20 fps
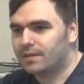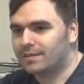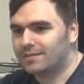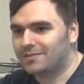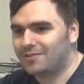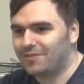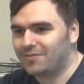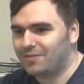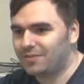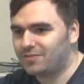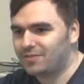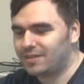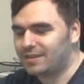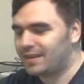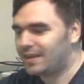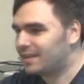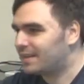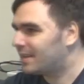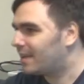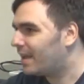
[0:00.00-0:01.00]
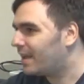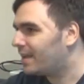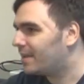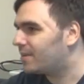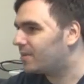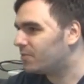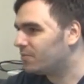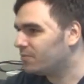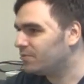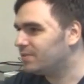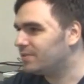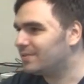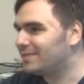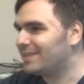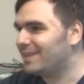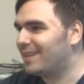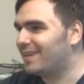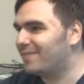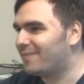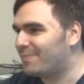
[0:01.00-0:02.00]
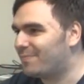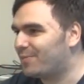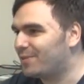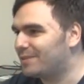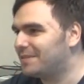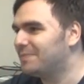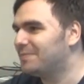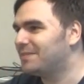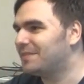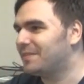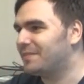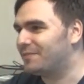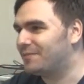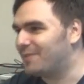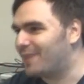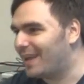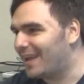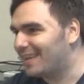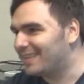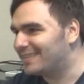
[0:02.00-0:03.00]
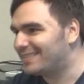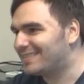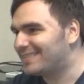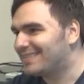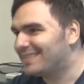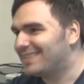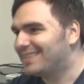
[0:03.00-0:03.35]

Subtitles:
So eventually, like the guy goes and reports himself to ICE,